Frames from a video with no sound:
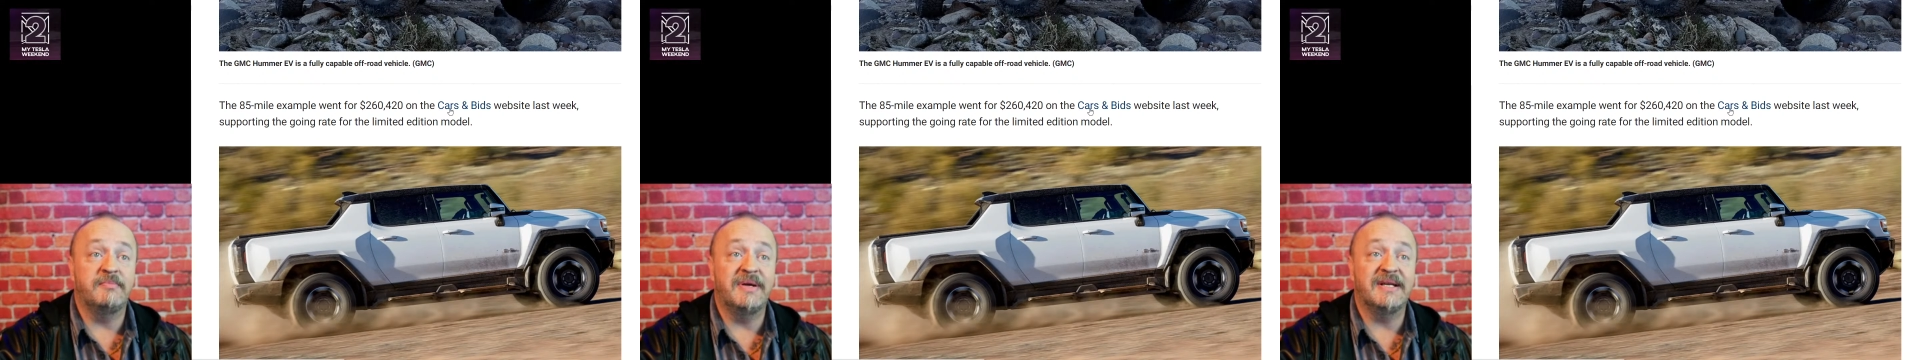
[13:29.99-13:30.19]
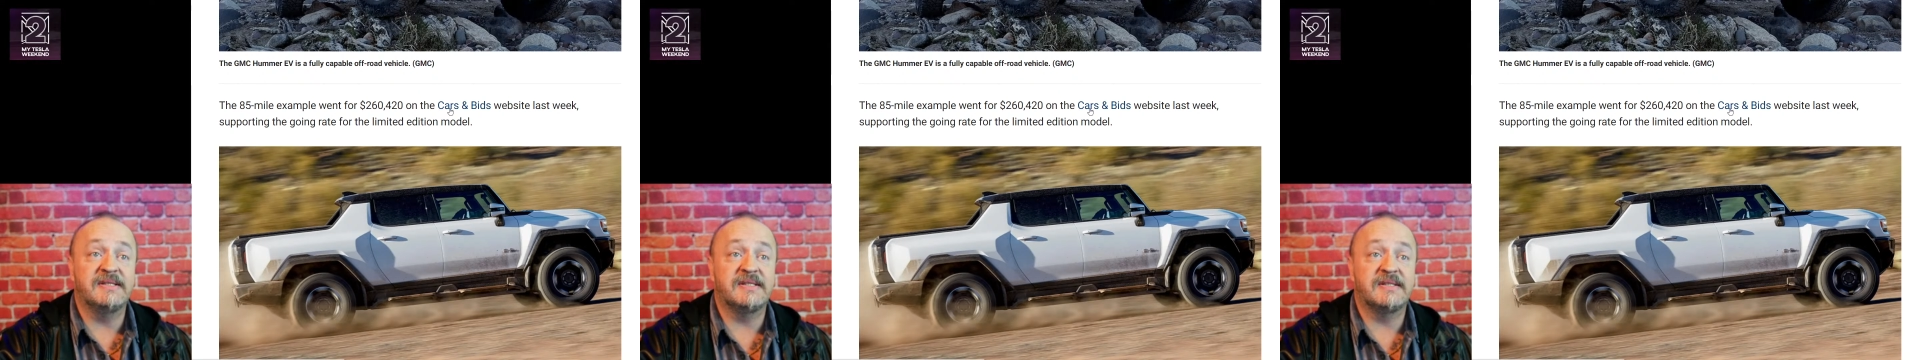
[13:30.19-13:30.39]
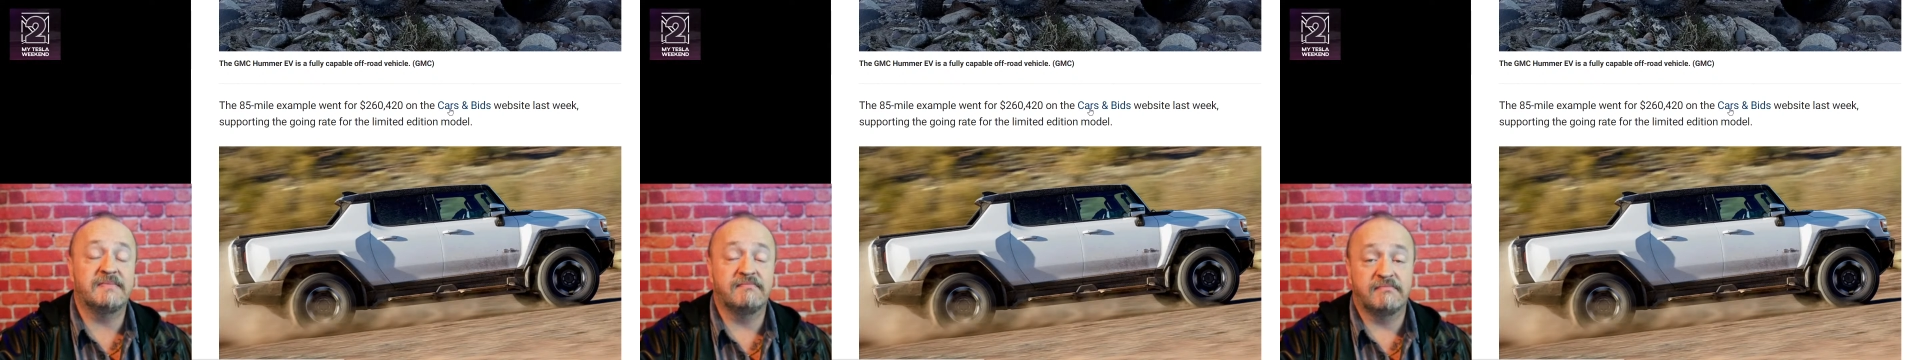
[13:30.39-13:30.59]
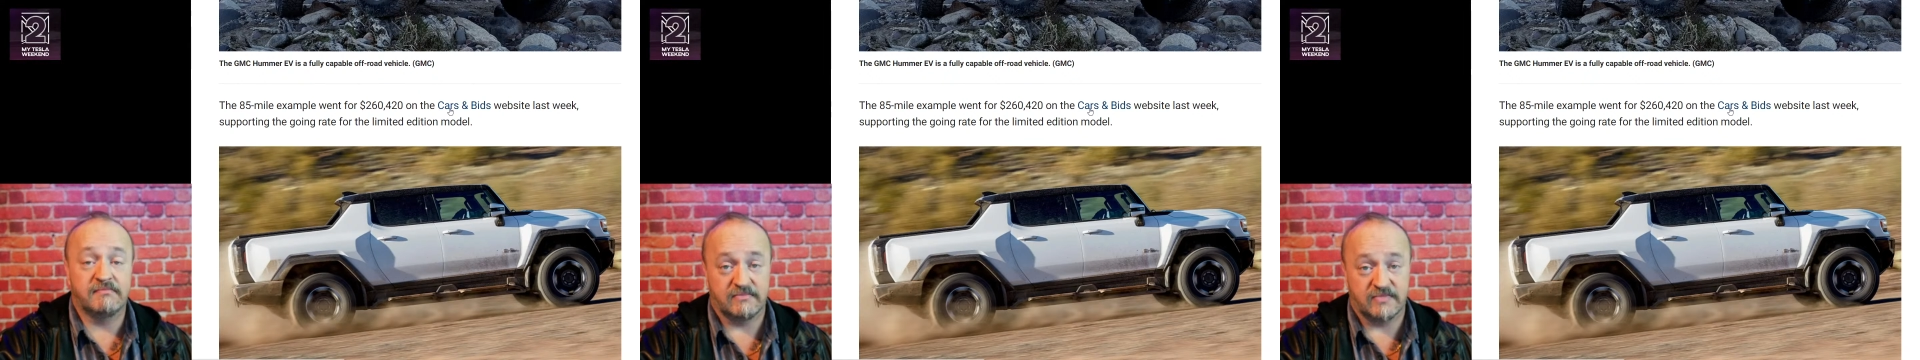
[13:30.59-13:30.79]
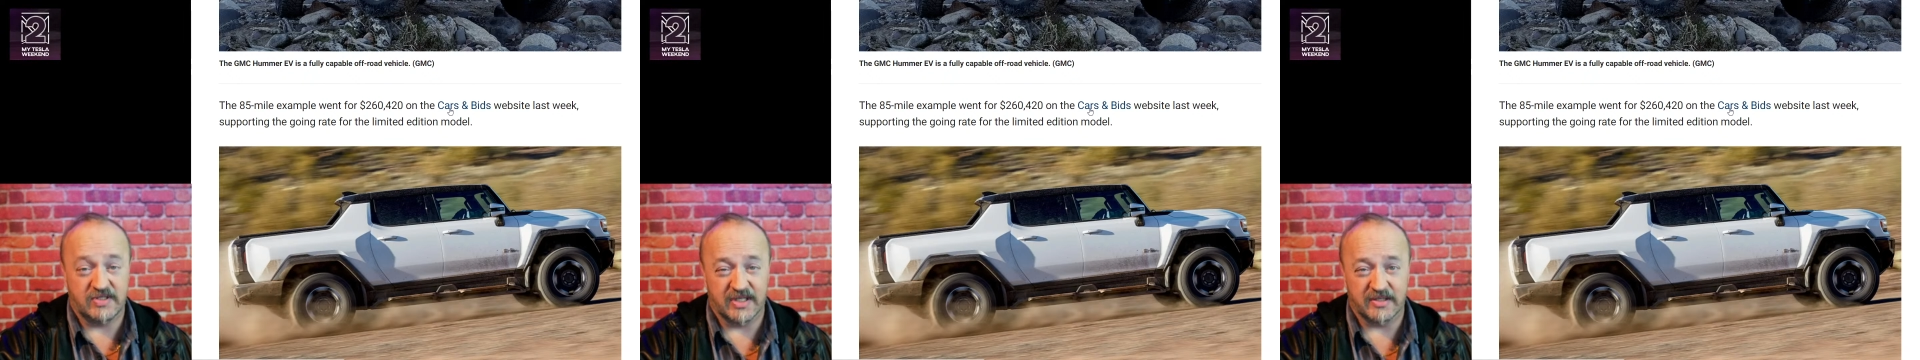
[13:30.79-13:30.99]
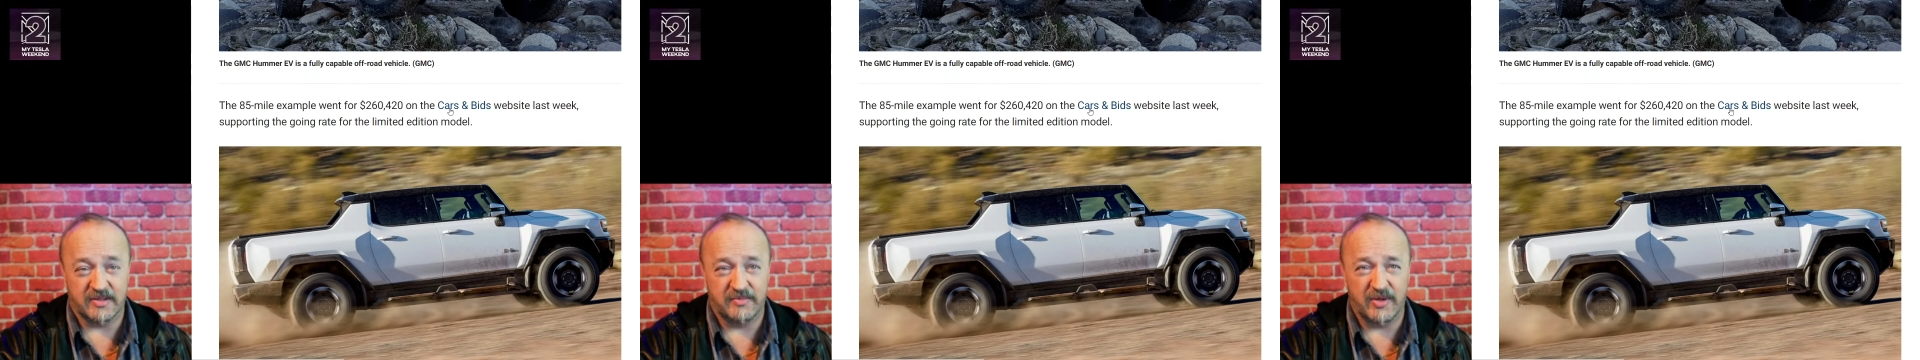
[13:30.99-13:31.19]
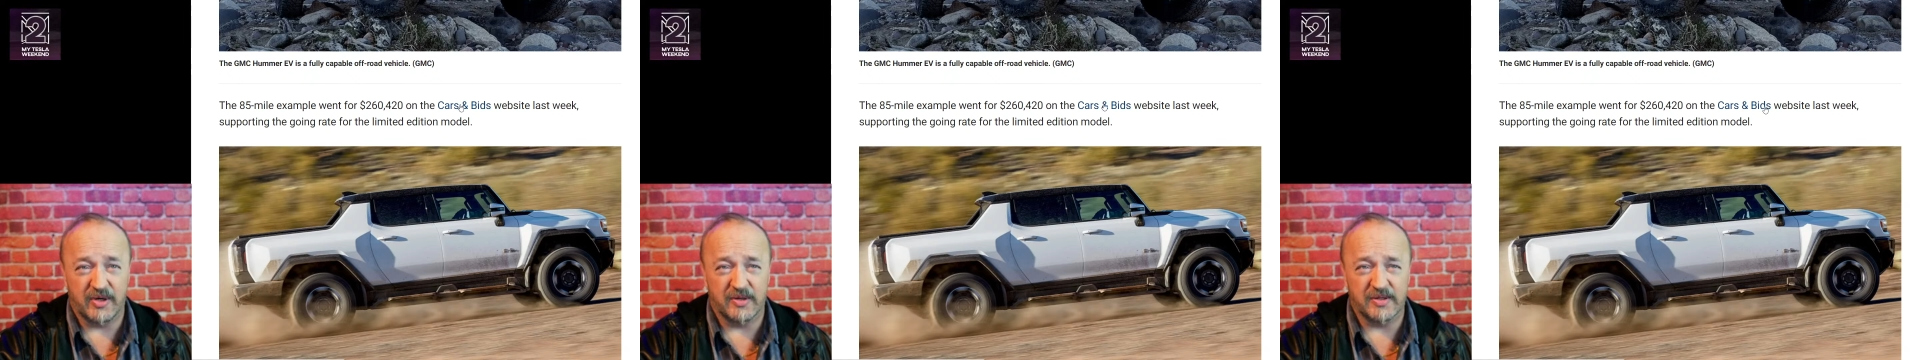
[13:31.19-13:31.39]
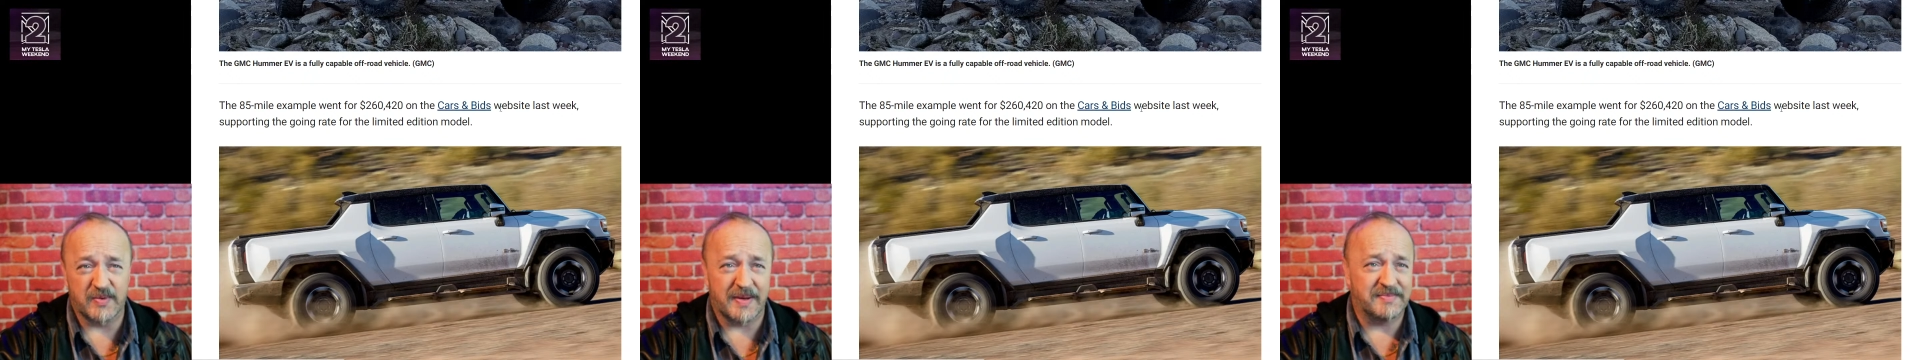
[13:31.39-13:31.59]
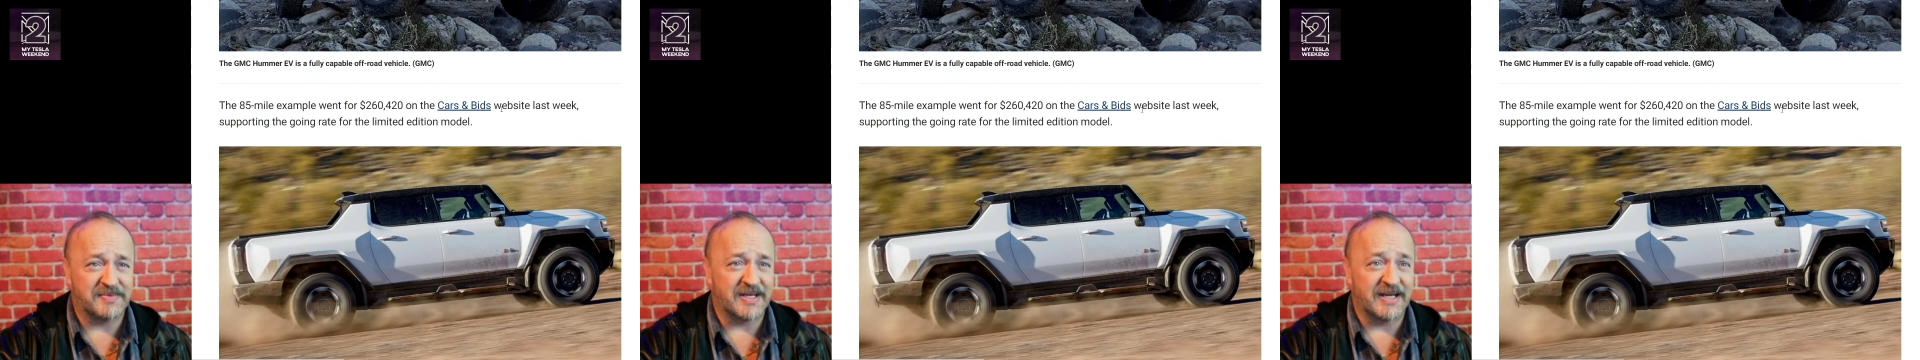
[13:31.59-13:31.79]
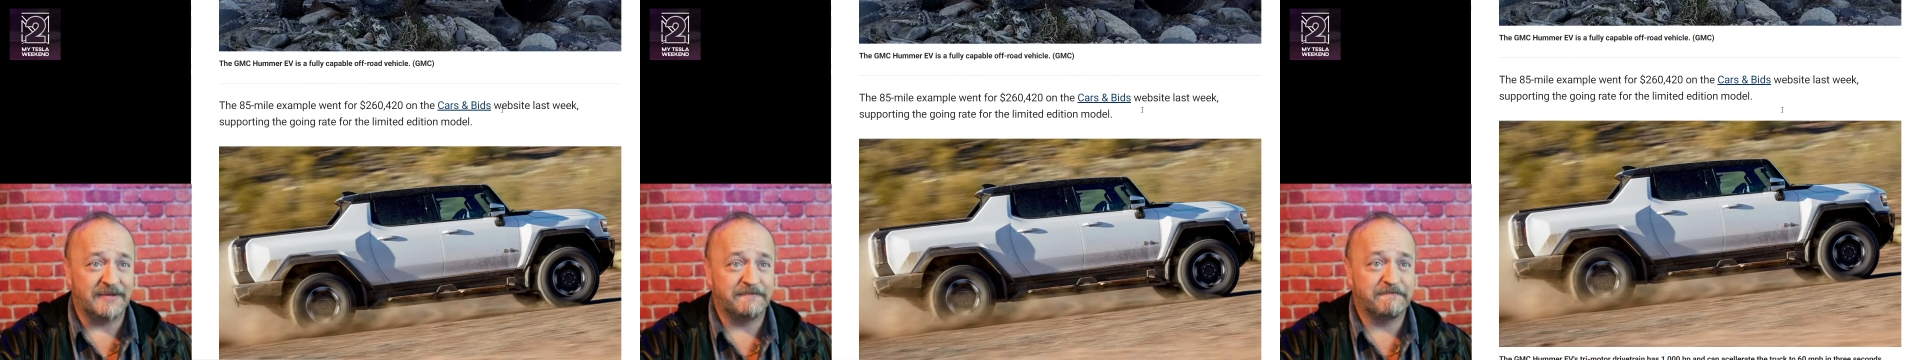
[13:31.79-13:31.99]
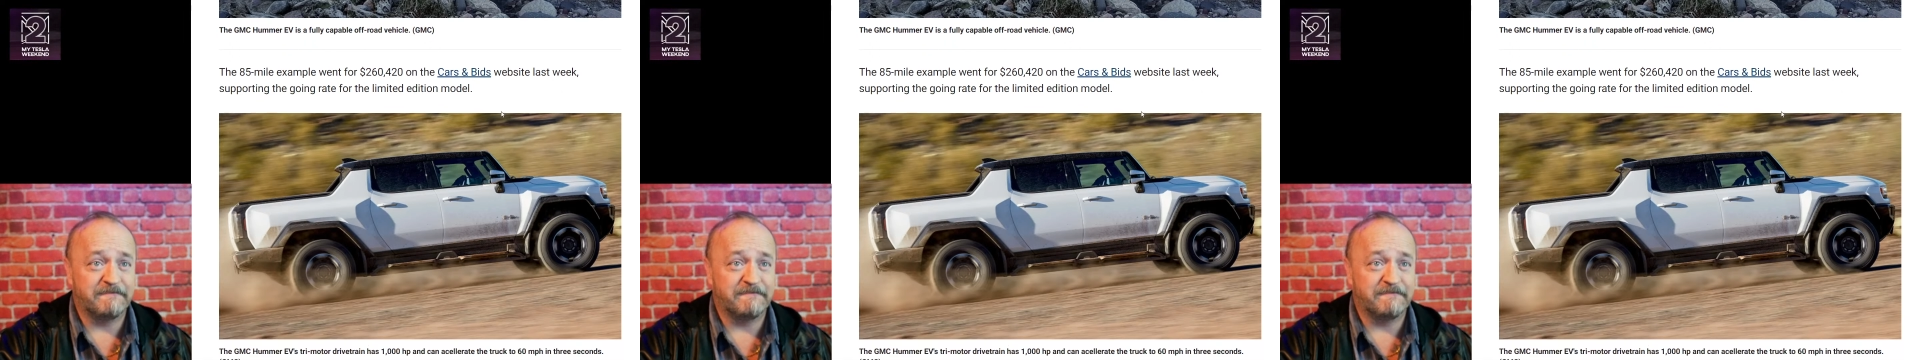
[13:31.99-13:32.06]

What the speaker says: Bids, Doug DeMuro's website.